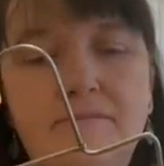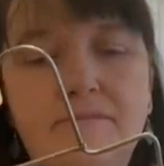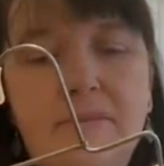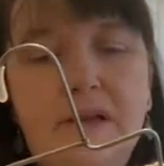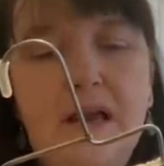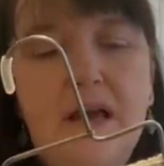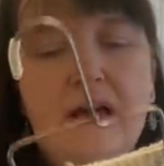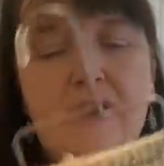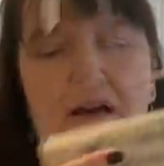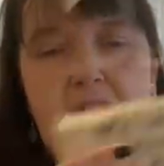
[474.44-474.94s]

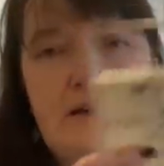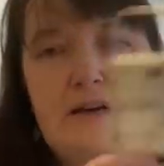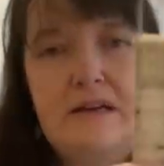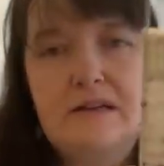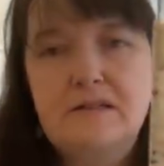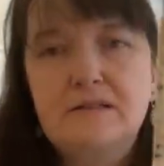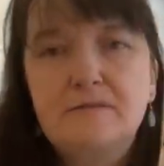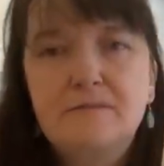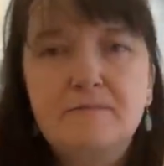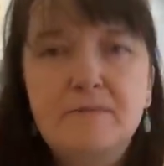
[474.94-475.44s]
and I
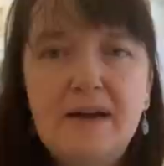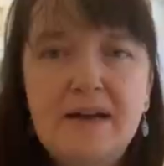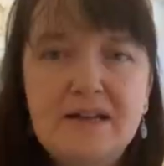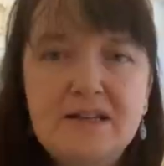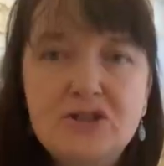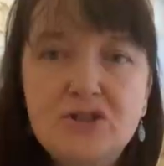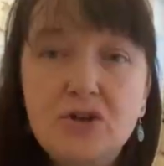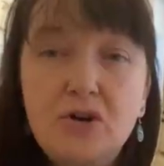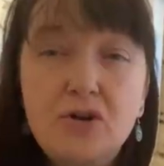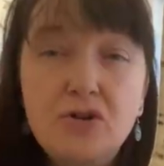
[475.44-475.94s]
knit my
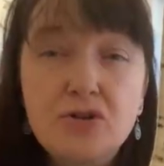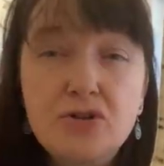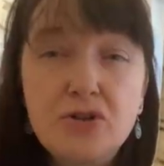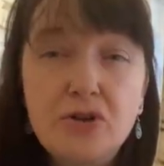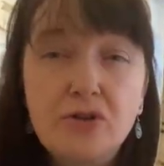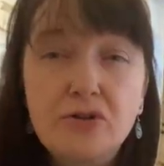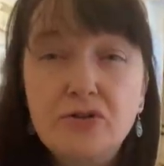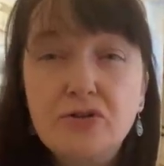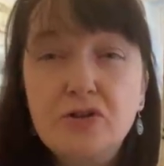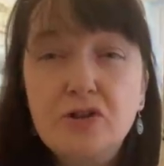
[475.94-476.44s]
socks on
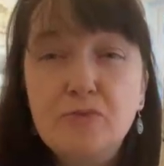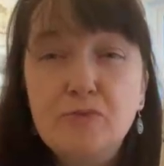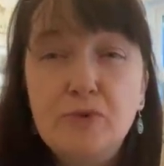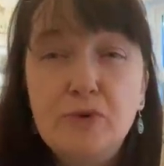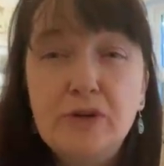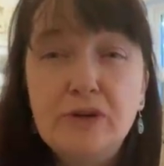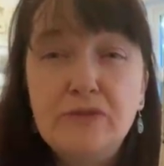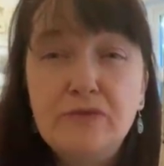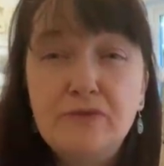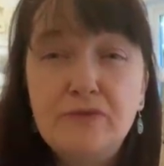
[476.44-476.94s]
a
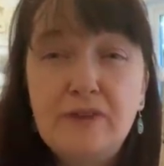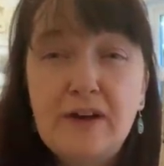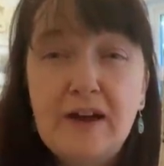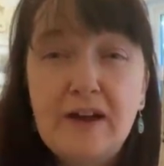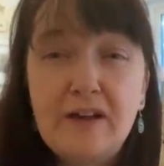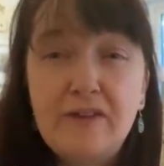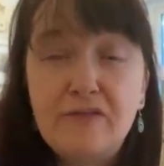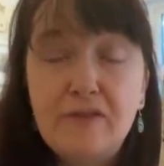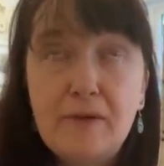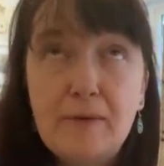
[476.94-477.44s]

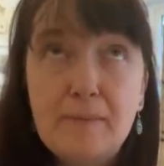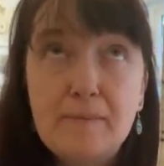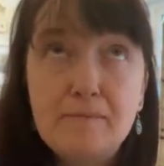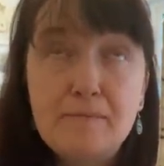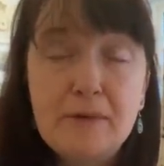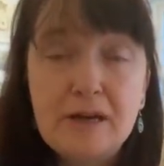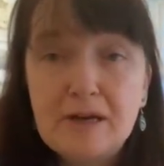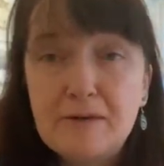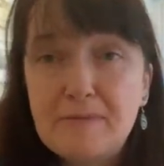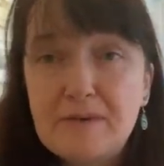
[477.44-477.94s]

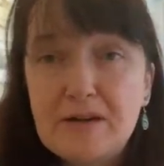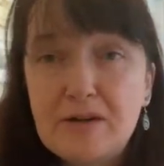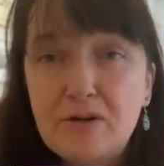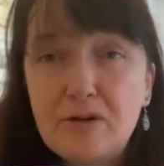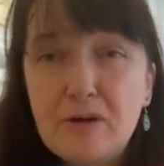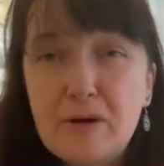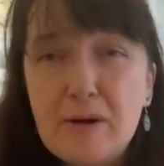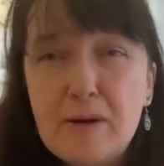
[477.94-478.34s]
2.5mm.